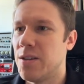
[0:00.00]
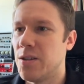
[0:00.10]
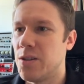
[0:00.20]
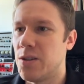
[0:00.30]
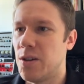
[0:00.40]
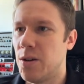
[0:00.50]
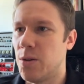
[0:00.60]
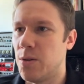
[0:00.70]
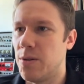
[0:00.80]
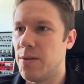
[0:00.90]

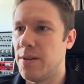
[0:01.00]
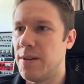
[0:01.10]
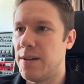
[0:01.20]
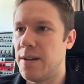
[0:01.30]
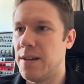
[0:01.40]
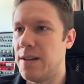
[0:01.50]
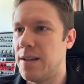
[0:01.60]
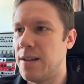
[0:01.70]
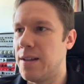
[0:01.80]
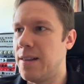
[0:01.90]
So
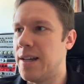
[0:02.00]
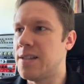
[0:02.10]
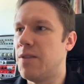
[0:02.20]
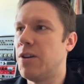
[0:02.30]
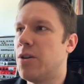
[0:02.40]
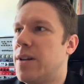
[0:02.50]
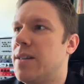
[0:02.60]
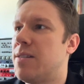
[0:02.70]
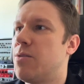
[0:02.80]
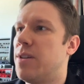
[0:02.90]
let's have a look
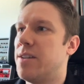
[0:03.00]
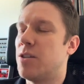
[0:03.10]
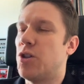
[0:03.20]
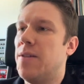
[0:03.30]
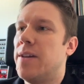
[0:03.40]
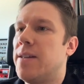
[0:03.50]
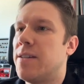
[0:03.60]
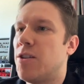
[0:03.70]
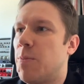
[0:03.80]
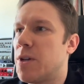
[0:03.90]
at today's agenda and
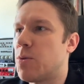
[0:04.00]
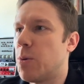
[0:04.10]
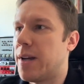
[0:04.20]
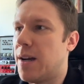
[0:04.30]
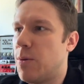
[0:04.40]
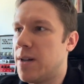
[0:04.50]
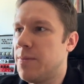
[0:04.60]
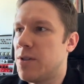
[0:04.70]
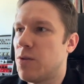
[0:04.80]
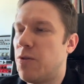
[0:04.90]
the topics we will cover.
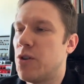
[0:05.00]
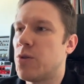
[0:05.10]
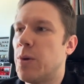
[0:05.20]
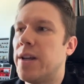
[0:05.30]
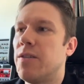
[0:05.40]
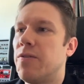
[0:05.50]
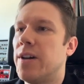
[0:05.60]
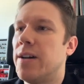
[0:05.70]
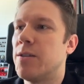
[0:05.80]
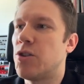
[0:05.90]
So first we will give
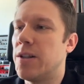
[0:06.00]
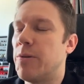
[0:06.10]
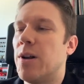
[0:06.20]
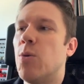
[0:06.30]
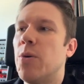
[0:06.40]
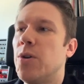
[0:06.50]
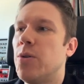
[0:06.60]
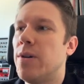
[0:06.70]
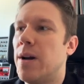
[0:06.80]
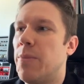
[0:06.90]
a general
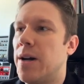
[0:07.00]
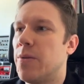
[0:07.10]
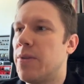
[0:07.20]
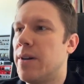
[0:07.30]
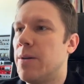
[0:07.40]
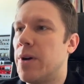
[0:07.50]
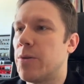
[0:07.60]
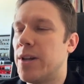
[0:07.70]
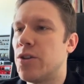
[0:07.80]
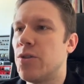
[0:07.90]
overview about the
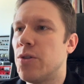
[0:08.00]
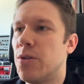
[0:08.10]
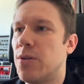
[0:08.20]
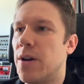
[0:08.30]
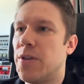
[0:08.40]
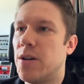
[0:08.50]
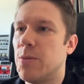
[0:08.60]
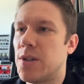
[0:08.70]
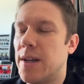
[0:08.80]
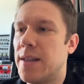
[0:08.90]
migration to
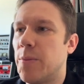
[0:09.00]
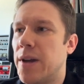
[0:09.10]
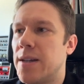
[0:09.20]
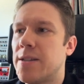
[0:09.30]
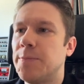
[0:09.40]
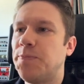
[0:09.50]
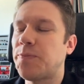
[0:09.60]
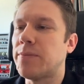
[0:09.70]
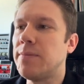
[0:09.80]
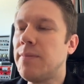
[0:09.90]
Autonomous Database,
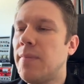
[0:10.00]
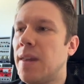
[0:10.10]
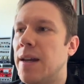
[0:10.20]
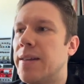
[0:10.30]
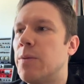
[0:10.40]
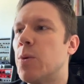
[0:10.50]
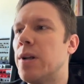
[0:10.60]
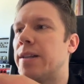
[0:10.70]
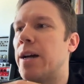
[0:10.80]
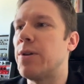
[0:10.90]
and then we
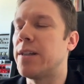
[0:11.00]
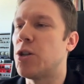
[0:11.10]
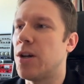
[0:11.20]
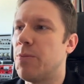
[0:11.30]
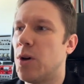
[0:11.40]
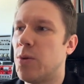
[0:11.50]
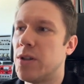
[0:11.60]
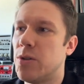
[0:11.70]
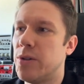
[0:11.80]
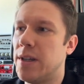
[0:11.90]
will directly jump over
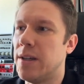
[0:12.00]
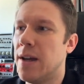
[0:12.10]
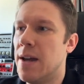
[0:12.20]
to the